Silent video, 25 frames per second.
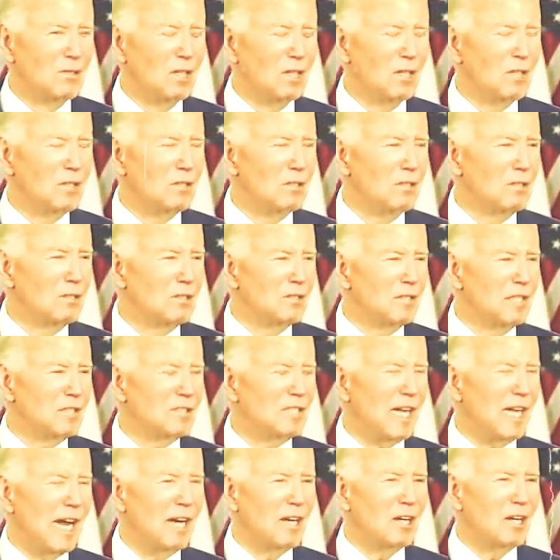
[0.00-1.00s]
Look,
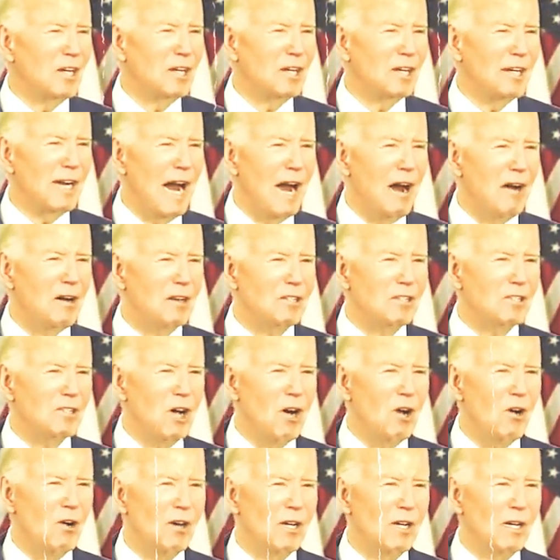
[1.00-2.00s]
just take a look at
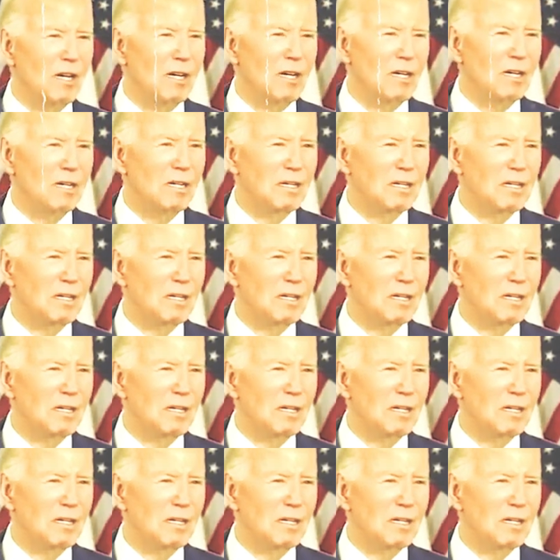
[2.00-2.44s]
Arizona.